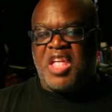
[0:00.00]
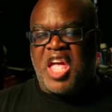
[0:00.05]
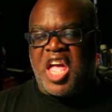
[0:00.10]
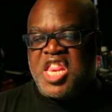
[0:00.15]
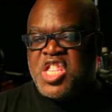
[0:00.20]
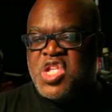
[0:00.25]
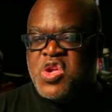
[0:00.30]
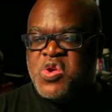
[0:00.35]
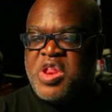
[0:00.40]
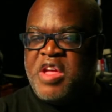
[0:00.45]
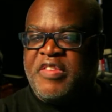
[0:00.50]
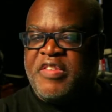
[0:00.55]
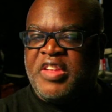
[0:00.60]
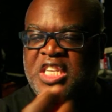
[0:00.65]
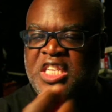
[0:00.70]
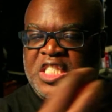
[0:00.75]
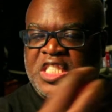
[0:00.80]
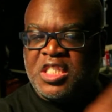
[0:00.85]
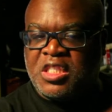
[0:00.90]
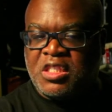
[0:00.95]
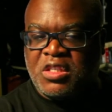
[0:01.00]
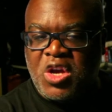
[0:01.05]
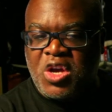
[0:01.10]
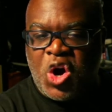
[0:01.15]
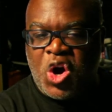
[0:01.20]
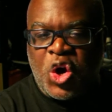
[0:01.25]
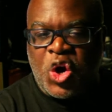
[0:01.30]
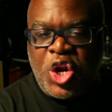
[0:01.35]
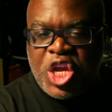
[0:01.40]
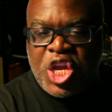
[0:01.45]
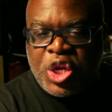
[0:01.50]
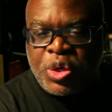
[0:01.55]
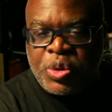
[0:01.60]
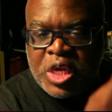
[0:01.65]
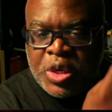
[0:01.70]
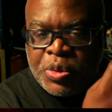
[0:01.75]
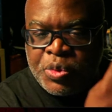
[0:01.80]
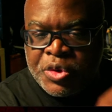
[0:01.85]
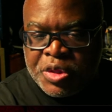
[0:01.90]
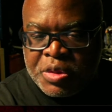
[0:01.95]
And you never listen or
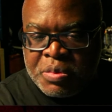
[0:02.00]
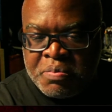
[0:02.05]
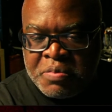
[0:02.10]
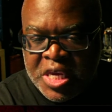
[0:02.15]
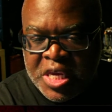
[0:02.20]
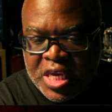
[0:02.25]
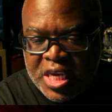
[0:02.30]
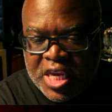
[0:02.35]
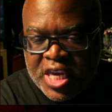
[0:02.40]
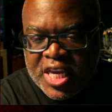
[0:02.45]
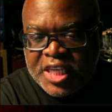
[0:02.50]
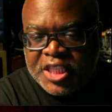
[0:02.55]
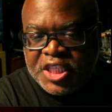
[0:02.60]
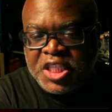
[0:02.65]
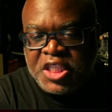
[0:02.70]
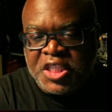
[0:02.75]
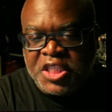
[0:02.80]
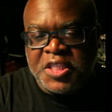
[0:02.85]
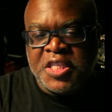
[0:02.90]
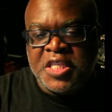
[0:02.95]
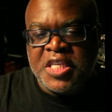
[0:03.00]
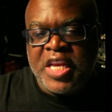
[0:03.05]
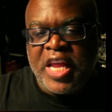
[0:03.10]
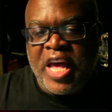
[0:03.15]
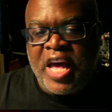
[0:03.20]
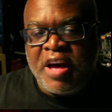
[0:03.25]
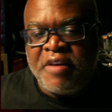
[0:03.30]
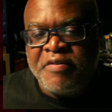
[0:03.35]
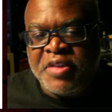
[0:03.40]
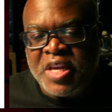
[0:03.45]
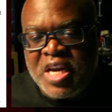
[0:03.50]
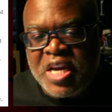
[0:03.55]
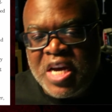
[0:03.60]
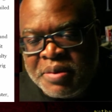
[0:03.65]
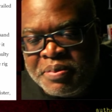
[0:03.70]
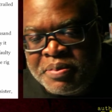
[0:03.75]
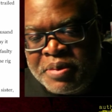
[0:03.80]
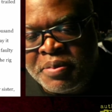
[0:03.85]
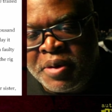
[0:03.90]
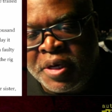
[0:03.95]
agree with me. She didn't have the
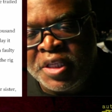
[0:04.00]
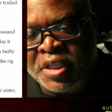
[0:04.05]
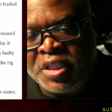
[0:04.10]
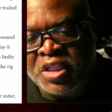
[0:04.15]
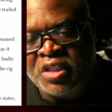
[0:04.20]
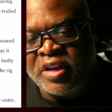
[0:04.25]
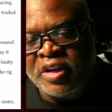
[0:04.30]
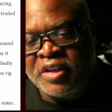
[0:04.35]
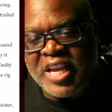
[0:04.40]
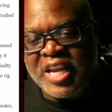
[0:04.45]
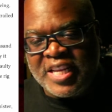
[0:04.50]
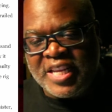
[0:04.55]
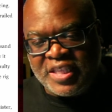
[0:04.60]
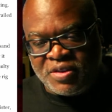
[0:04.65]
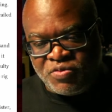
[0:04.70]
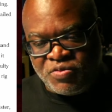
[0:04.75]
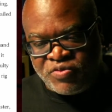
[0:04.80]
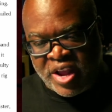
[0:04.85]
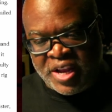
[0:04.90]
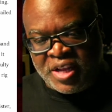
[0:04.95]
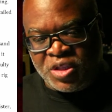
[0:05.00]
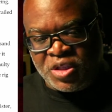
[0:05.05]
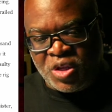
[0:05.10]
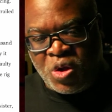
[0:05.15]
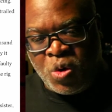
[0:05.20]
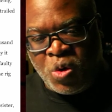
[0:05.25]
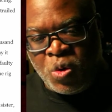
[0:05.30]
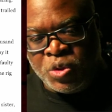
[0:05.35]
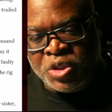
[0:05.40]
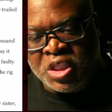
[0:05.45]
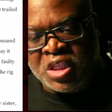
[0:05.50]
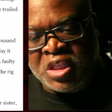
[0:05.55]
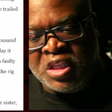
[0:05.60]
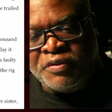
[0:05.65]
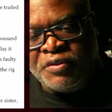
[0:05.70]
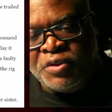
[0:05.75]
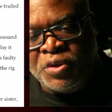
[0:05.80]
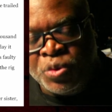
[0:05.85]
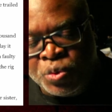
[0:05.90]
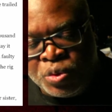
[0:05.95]
upper body strength to wrangle the hoses on
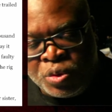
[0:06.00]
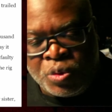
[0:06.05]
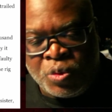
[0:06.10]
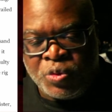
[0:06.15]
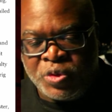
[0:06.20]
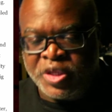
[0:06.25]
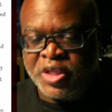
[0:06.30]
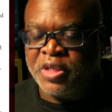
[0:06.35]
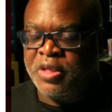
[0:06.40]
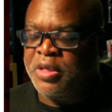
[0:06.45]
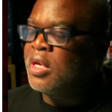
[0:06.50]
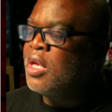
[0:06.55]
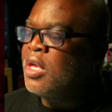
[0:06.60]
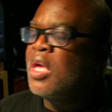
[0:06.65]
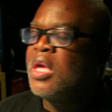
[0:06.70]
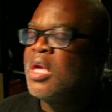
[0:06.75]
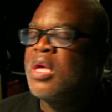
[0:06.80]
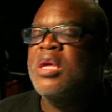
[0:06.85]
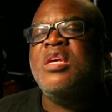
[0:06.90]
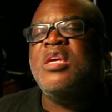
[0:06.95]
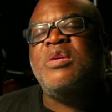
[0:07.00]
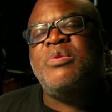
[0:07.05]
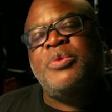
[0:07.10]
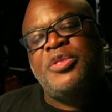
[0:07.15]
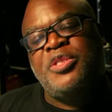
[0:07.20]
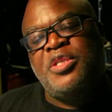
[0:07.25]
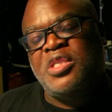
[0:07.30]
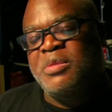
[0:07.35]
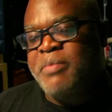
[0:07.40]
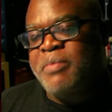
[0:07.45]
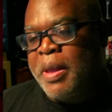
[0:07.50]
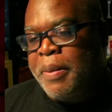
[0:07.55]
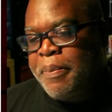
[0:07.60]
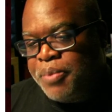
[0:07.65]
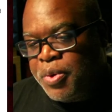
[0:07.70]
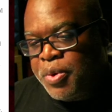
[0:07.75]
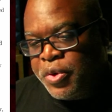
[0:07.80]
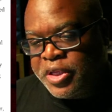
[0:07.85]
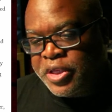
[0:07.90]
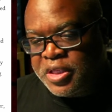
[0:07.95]
the fuel rig, which is my
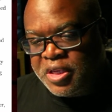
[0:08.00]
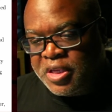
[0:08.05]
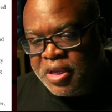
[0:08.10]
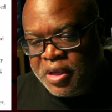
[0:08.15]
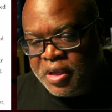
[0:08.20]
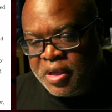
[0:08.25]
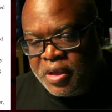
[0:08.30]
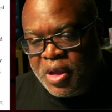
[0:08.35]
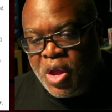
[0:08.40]
point.